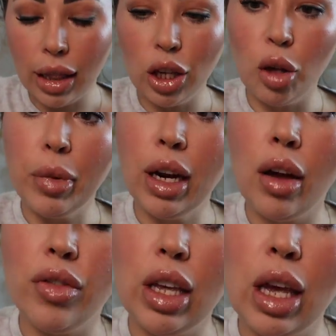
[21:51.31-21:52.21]
a little bit
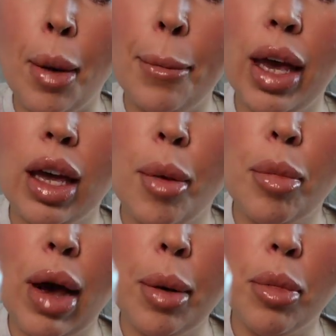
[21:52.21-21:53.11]
of the
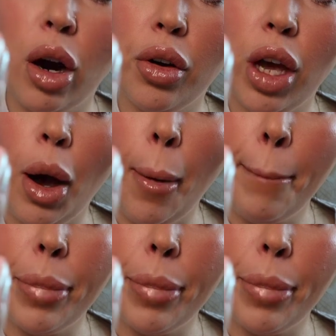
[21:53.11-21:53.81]
Makeup by Mario